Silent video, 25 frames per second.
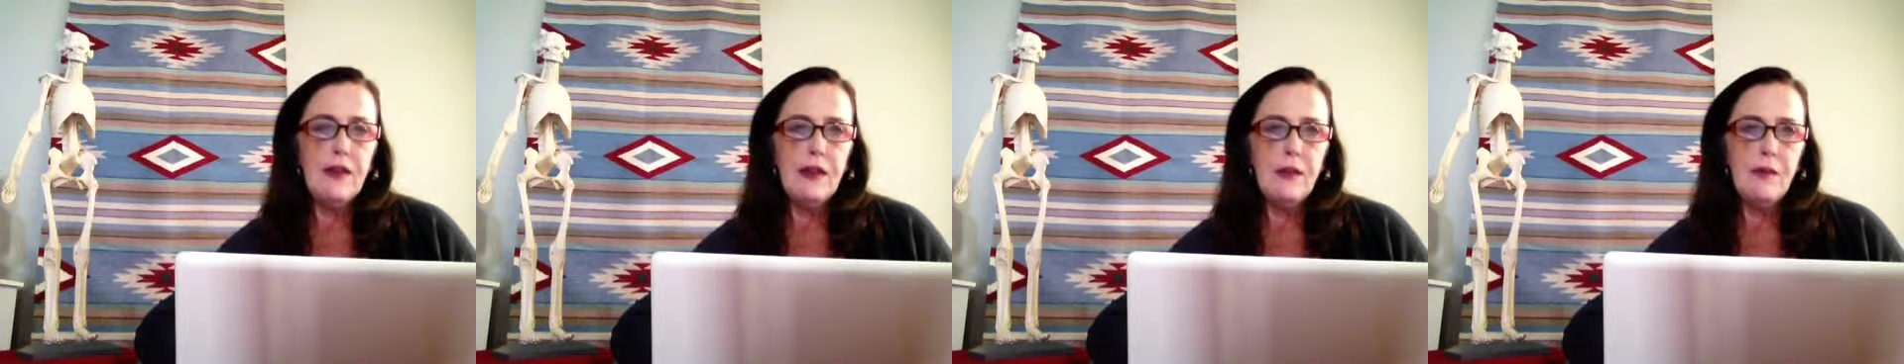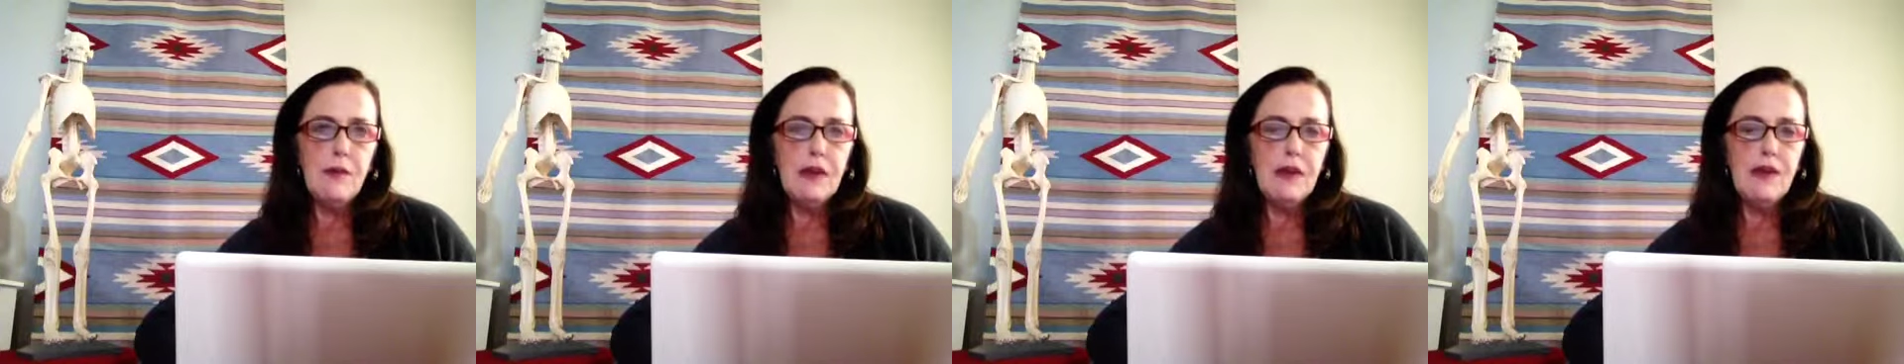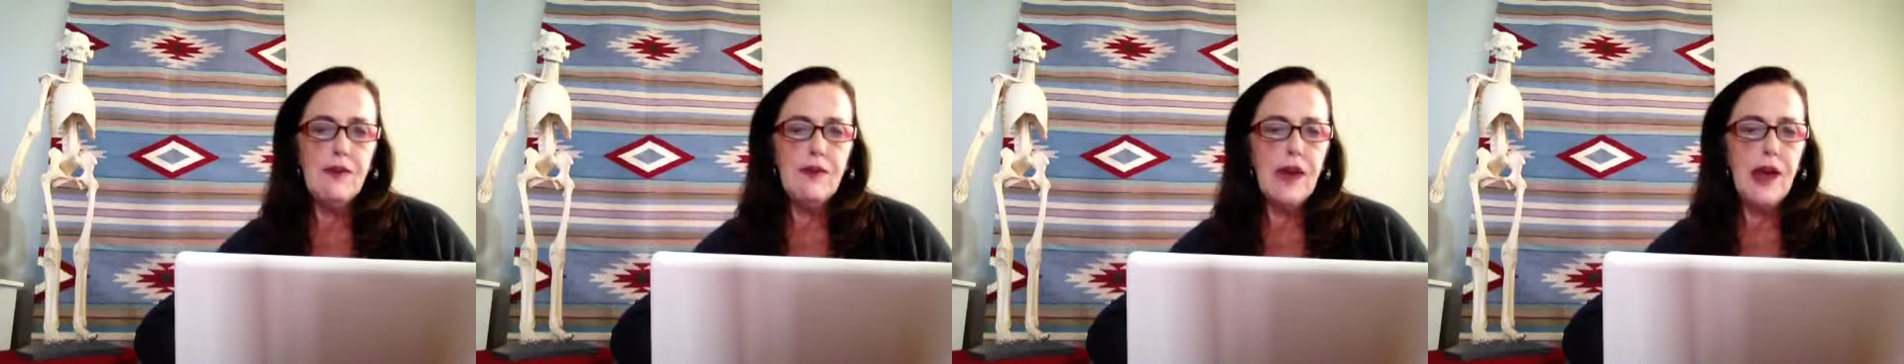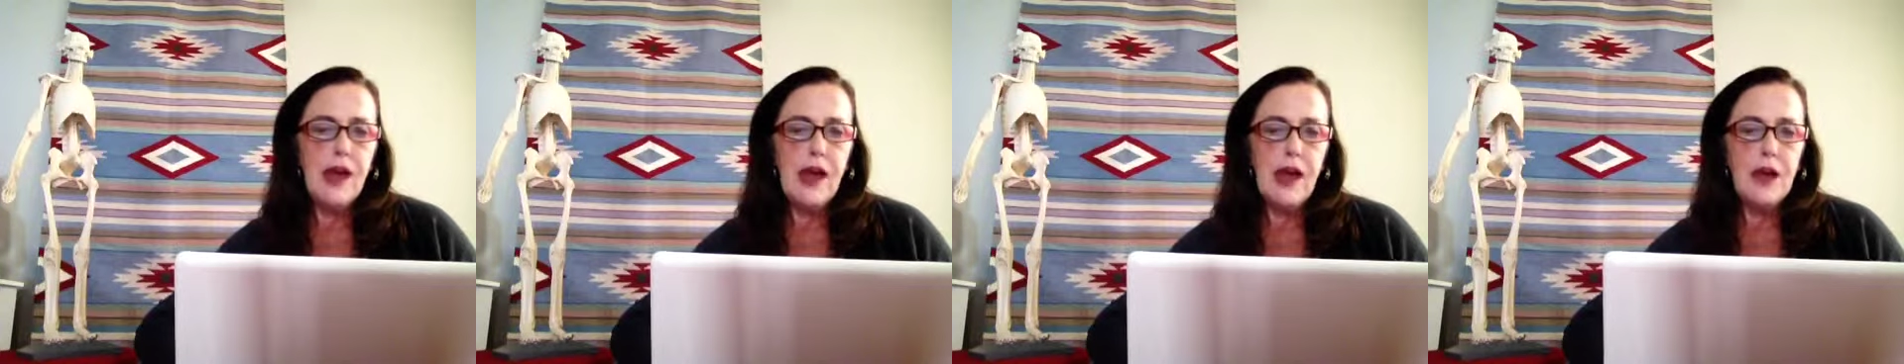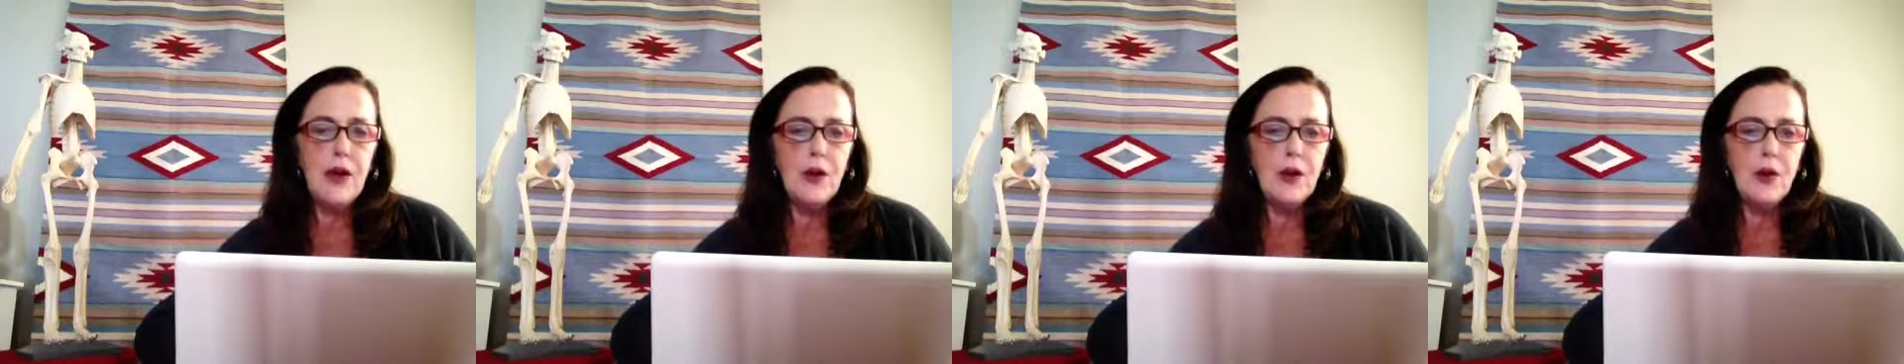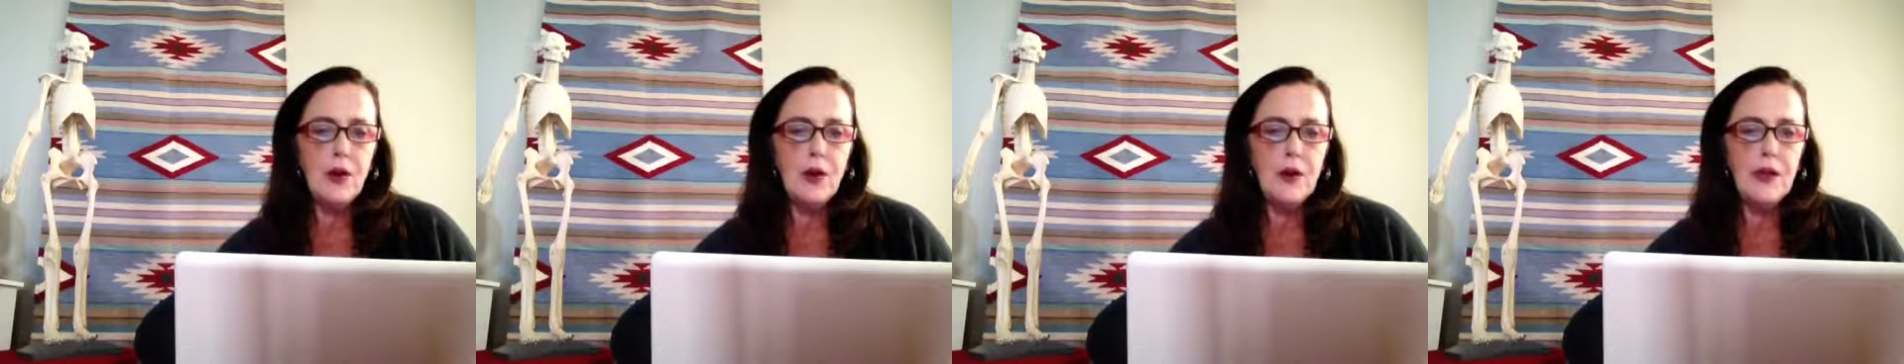above
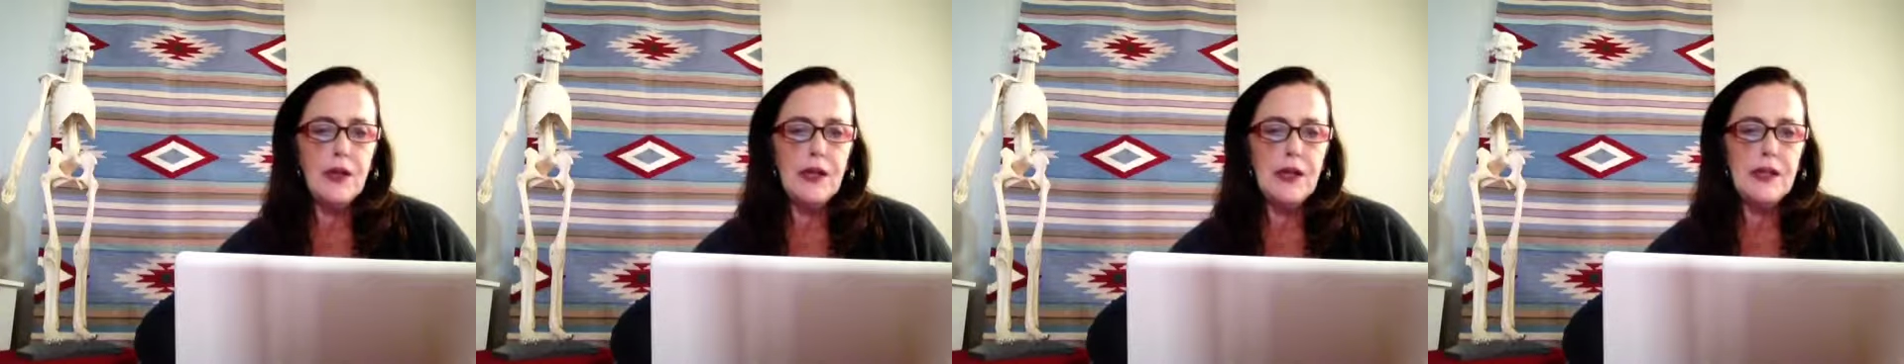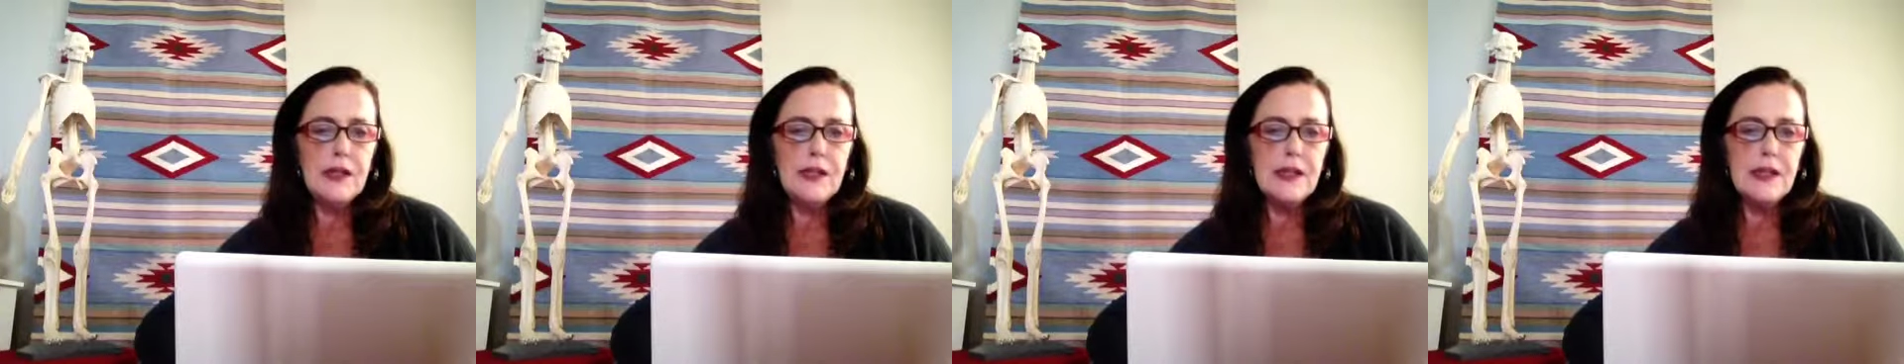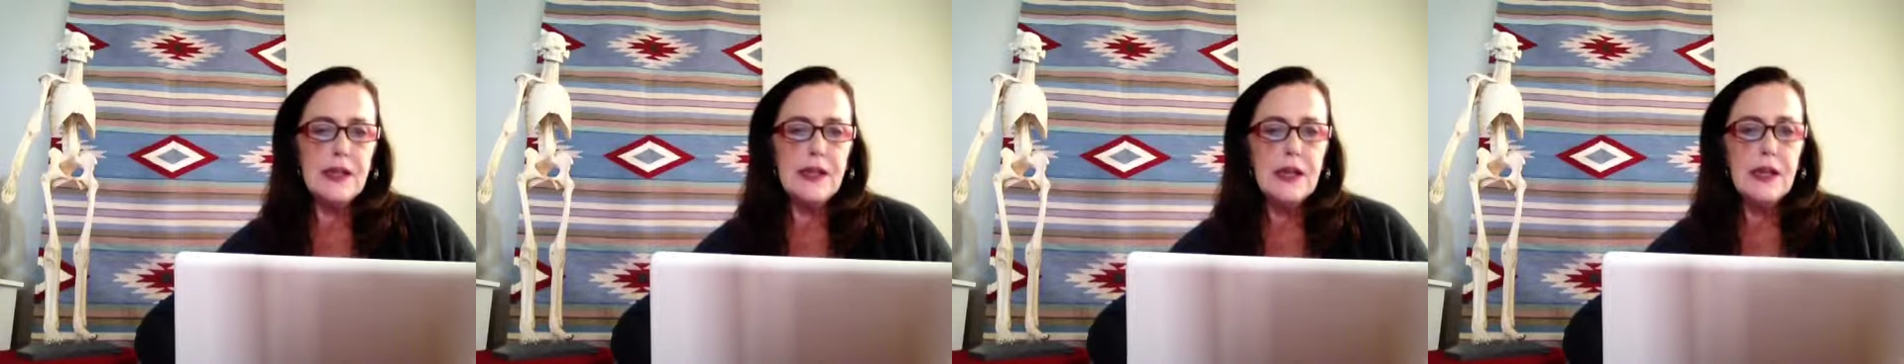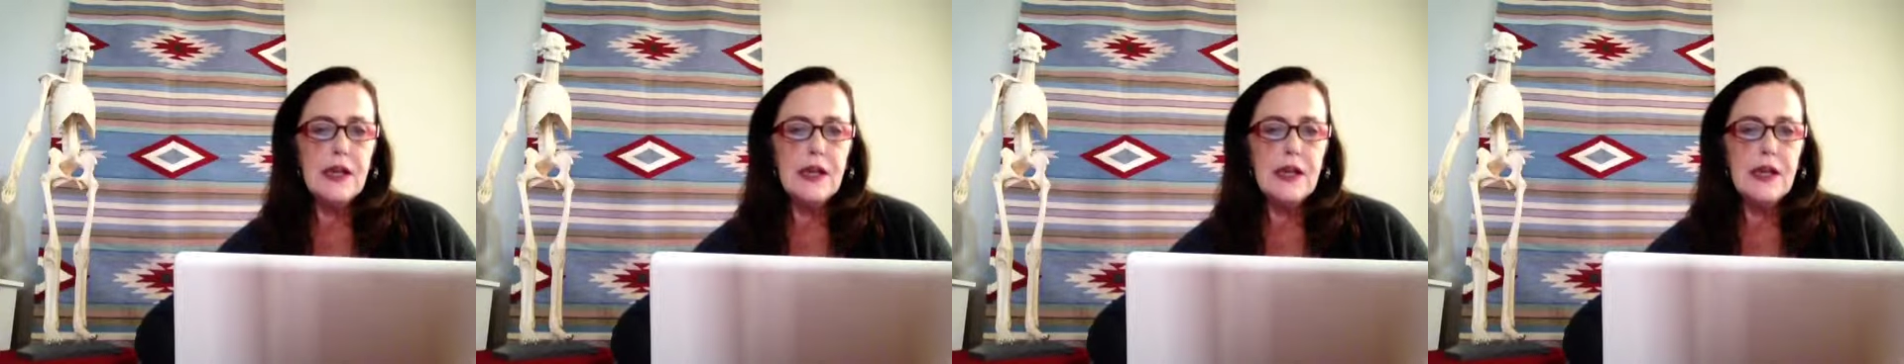categories.